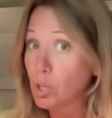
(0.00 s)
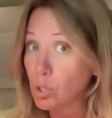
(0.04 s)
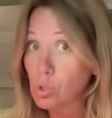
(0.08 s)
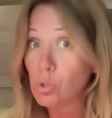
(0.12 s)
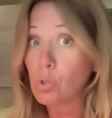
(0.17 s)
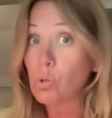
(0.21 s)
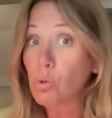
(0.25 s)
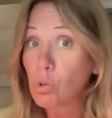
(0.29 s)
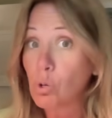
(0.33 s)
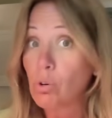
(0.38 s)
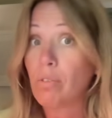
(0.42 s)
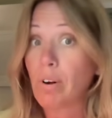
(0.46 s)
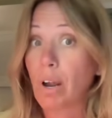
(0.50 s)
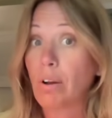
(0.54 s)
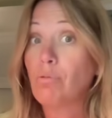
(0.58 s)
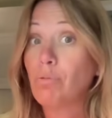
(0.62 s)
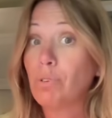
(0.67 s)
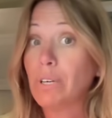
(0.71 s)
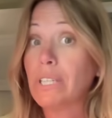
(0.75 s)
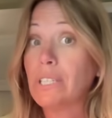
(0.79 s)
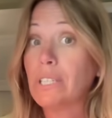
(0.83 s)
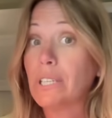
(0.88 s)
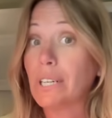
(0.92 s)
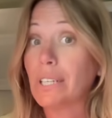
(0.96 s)
Do your own
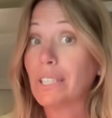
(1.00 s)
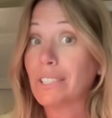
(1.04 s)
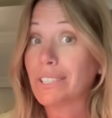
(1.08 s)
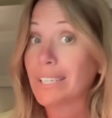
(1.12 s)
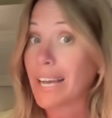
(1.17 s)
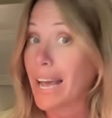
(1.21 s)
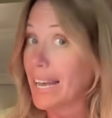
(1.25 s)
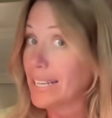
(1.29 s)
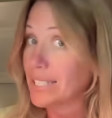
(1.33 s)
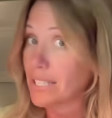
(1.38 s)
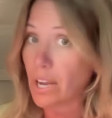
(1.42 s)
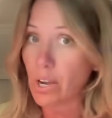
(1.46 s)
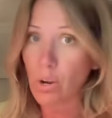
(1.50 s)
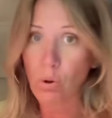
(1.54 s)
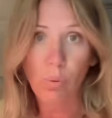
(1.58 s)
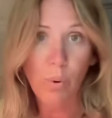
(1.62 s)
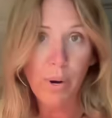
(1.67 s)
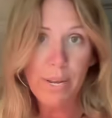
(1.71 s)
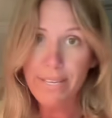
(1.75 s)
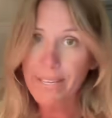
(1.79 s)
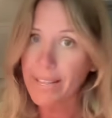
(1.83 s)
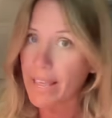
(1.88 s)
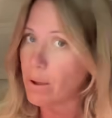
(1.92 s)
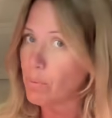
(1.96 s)
research. As I
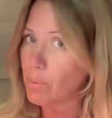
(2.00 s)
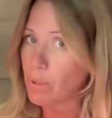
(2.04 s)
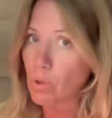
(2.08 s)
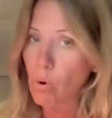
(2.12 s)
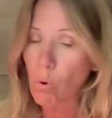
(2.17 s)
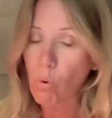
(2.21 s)
always say with